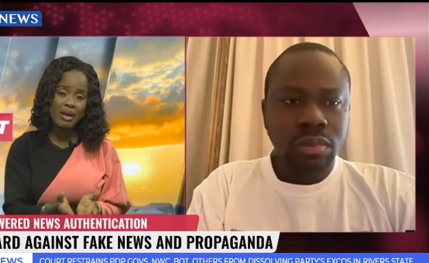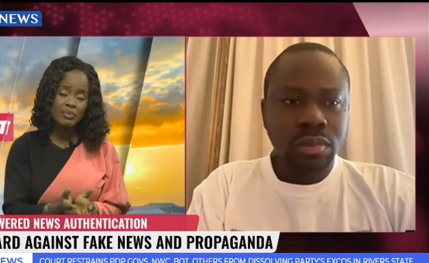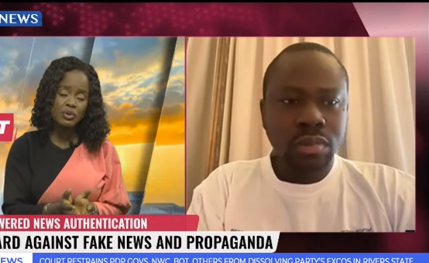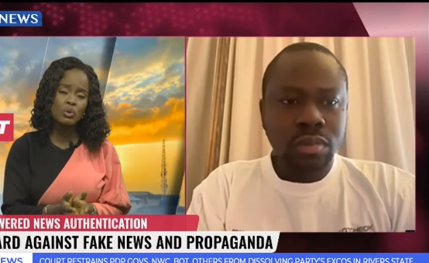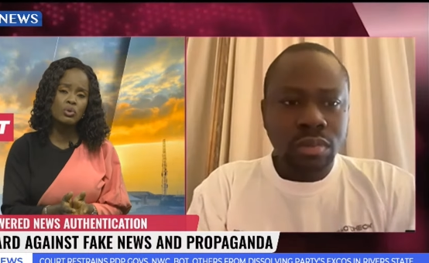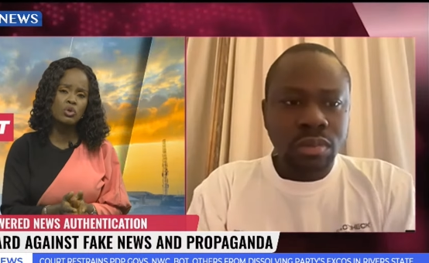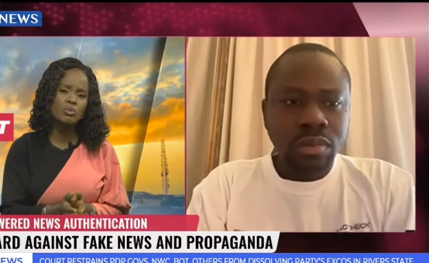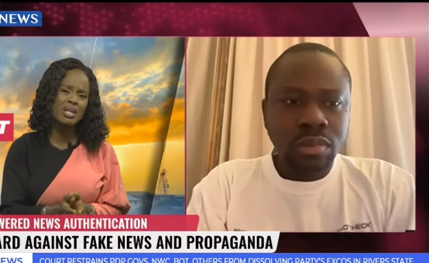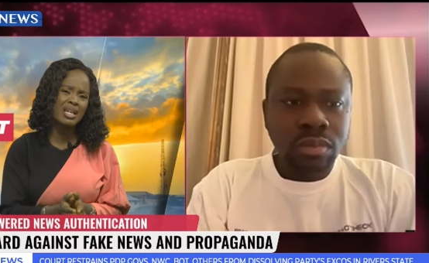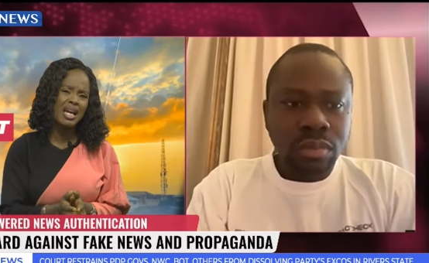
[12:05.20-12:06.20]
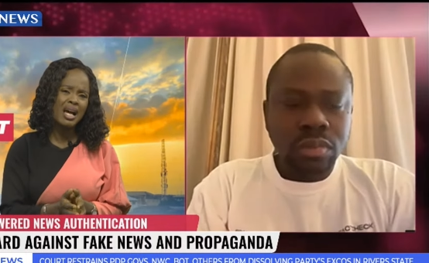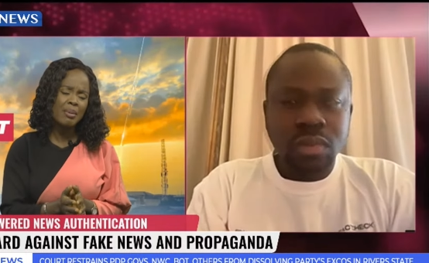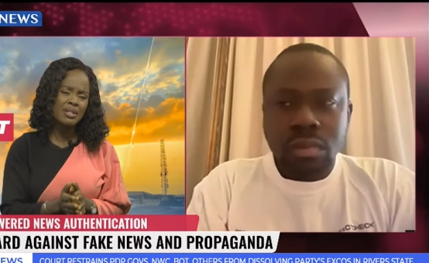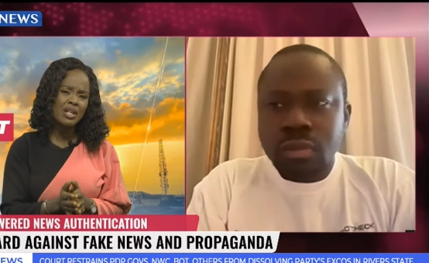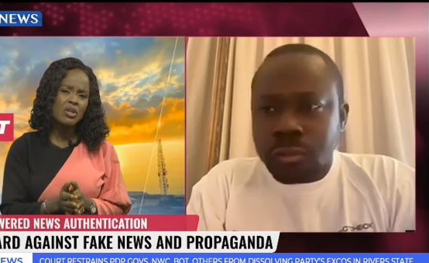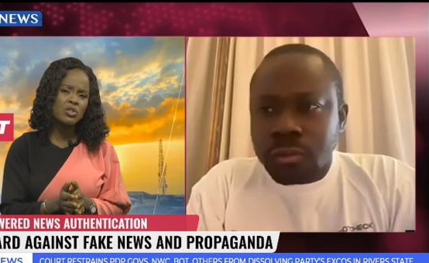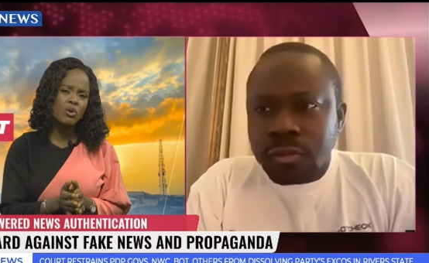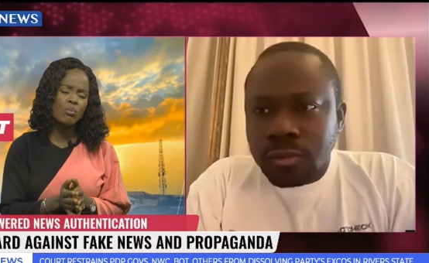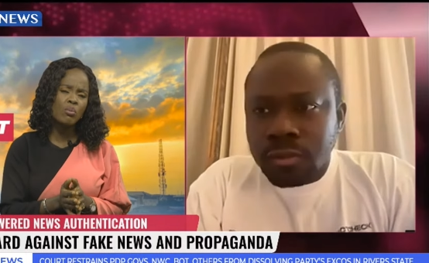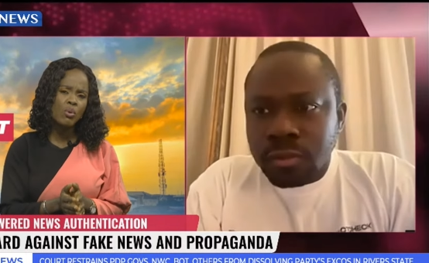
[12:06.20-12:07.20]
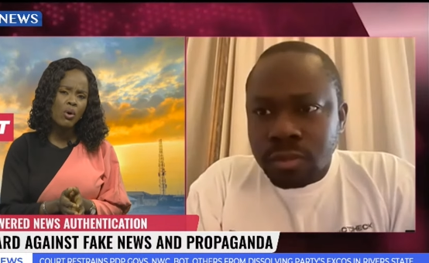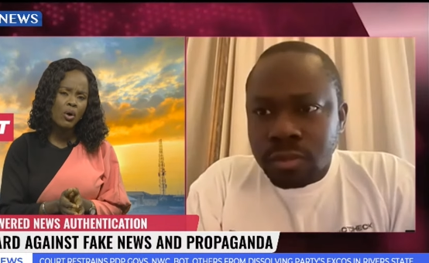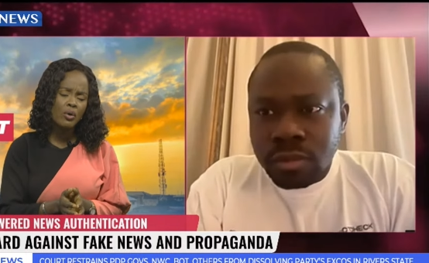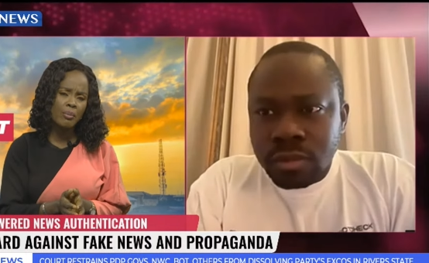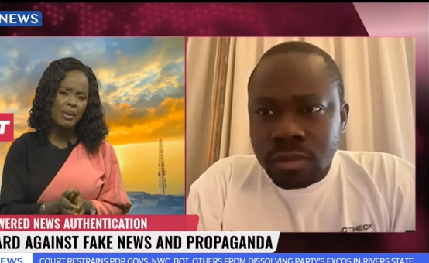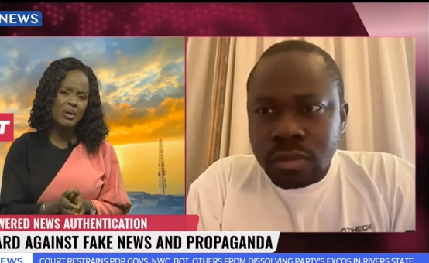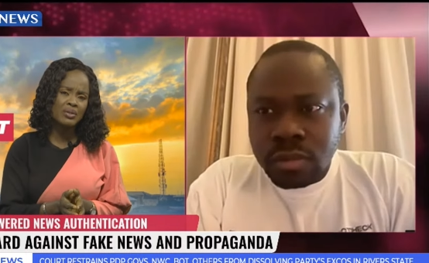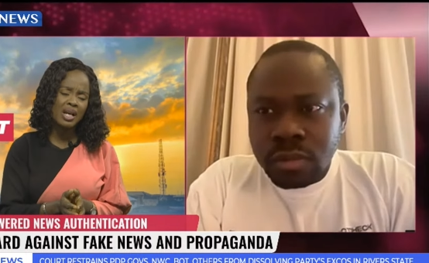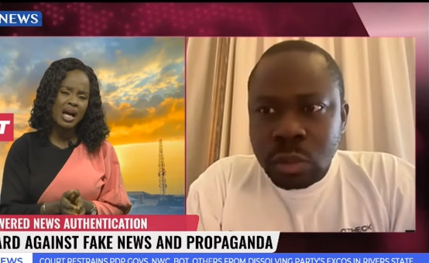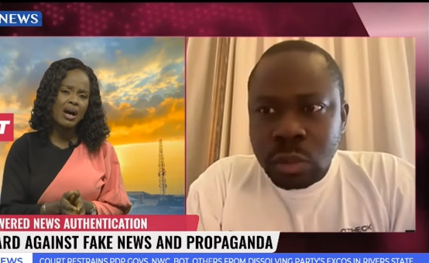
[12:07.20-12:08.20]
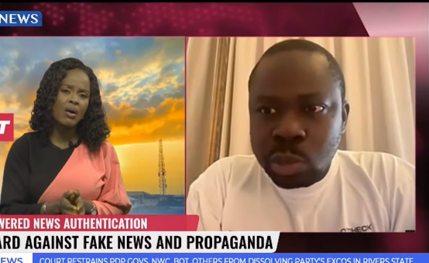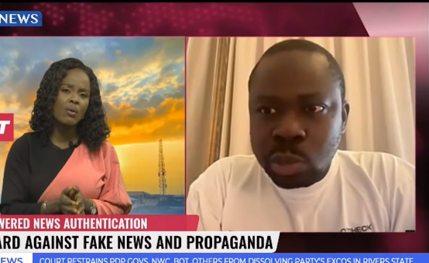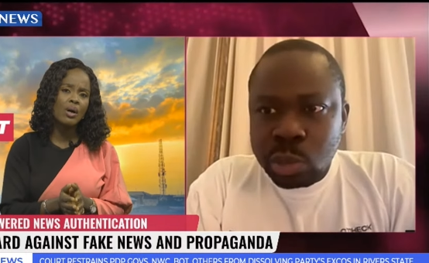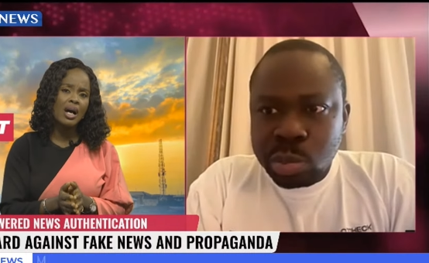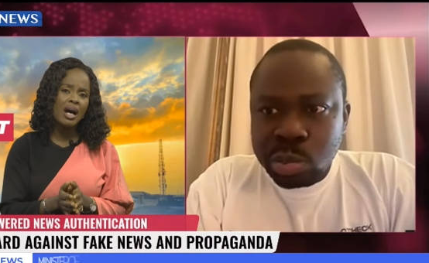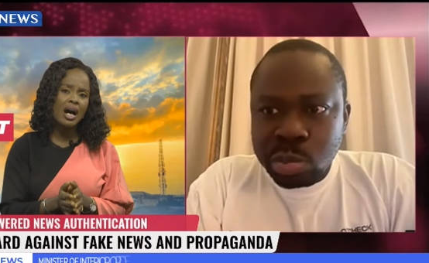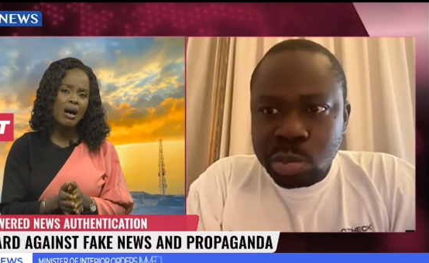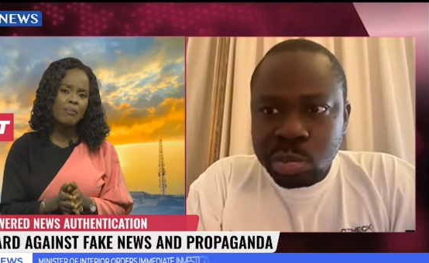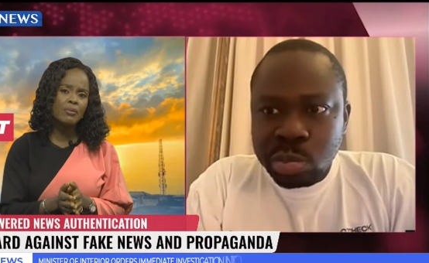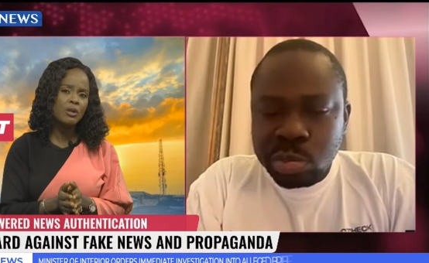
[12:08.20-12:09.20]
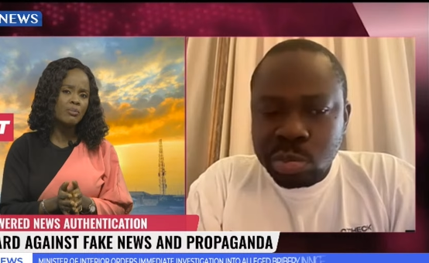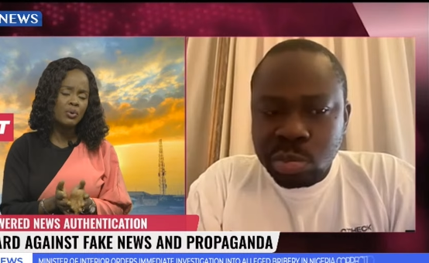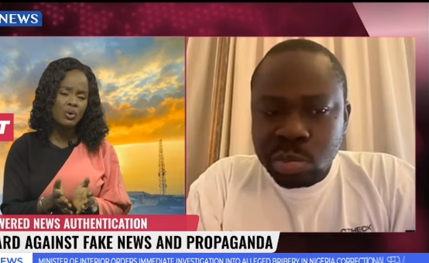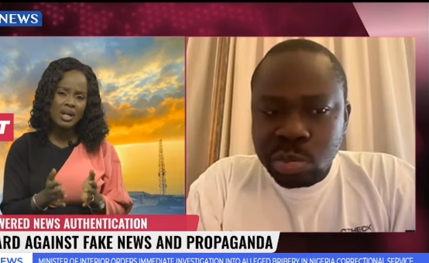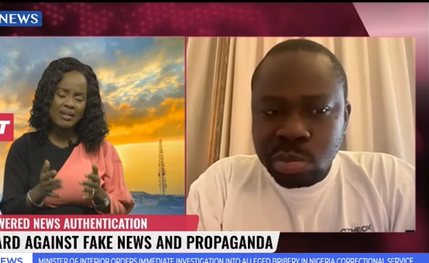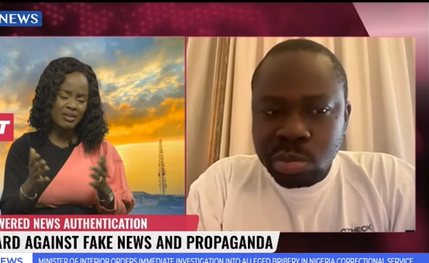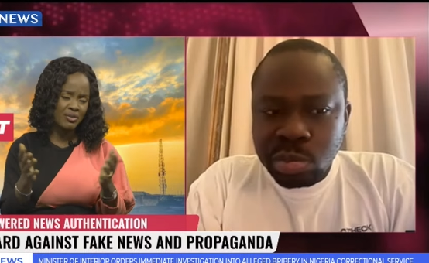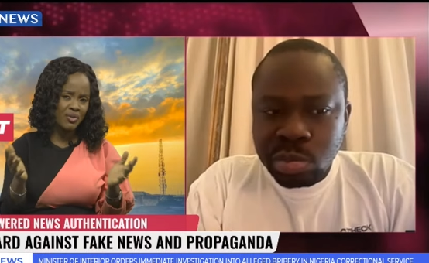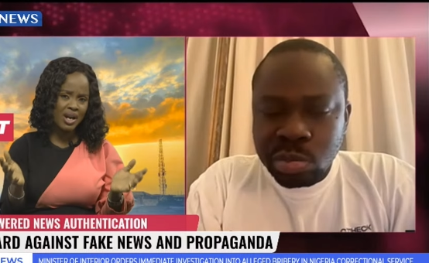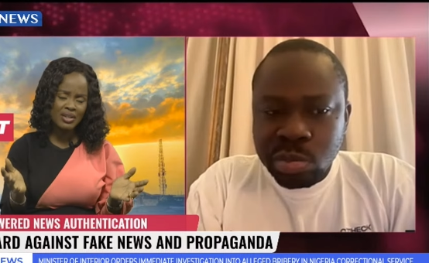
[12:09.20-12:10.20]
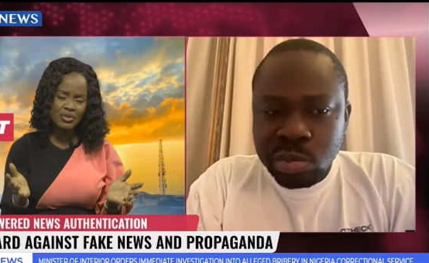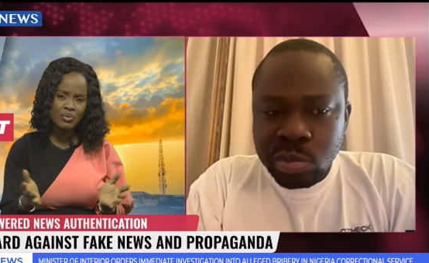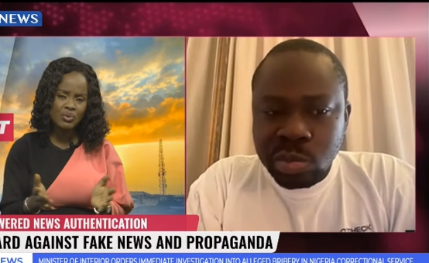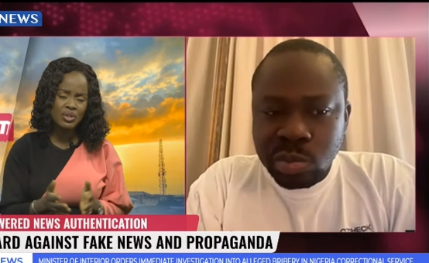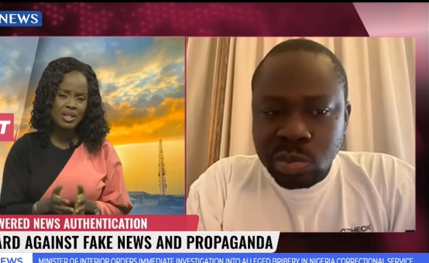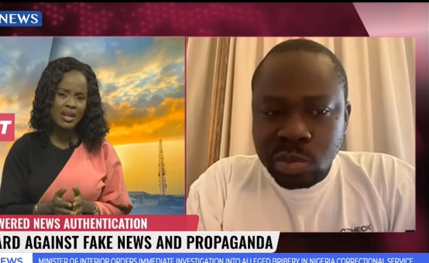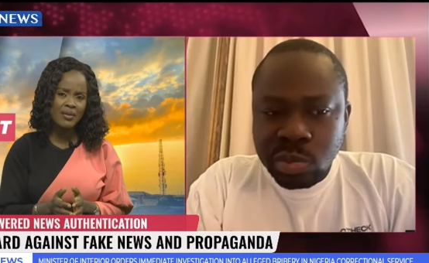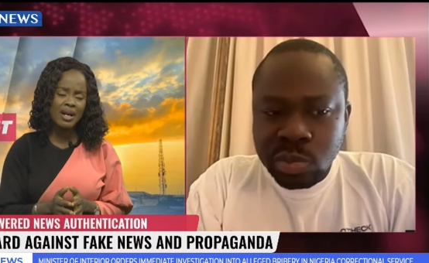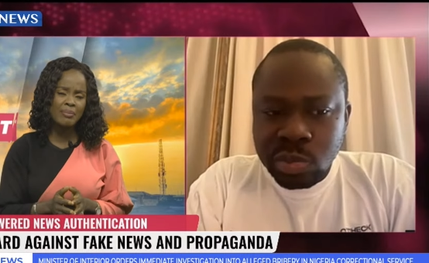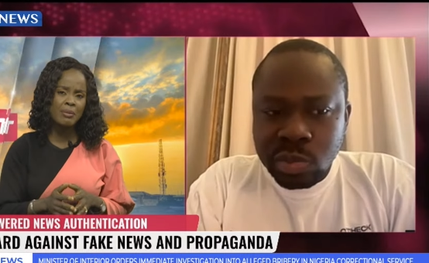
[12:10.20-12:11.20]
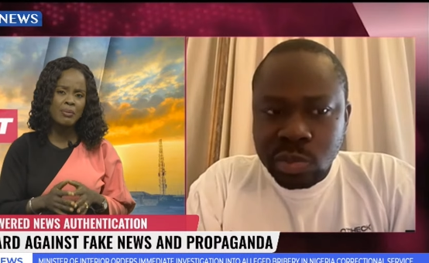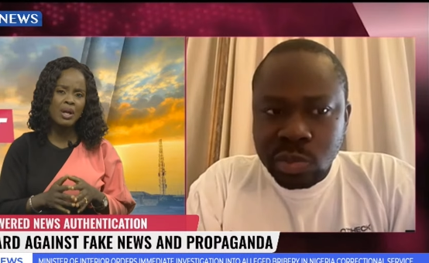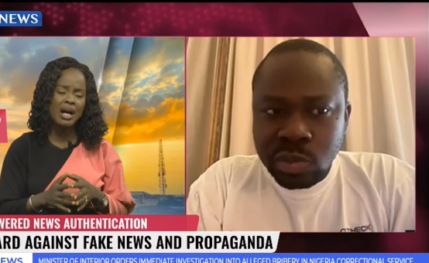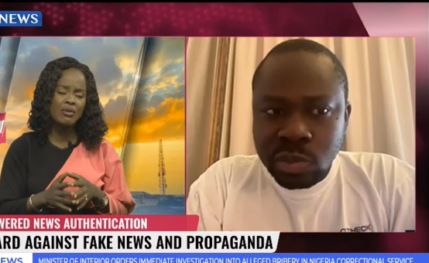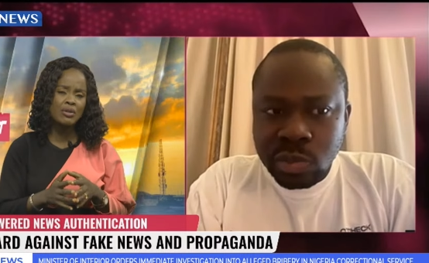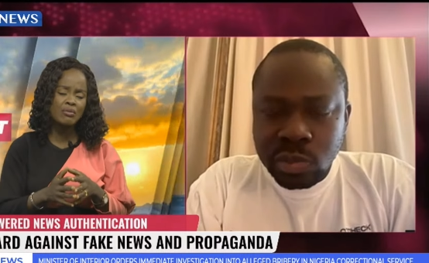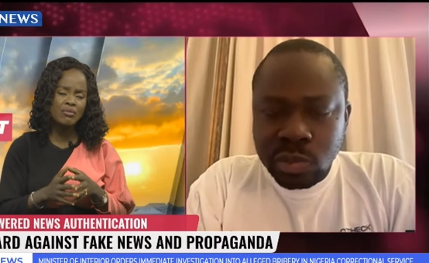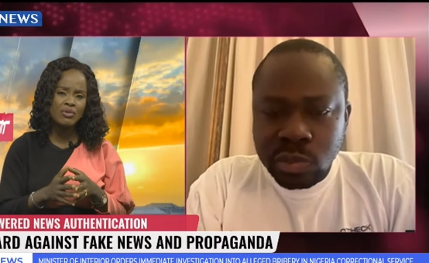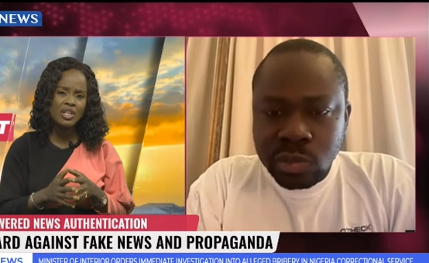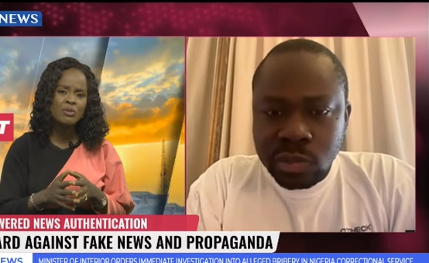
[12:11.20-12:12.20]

Speaker 1: program, so to speak. But tell us some more about how uh, people at the grassroots area, people, how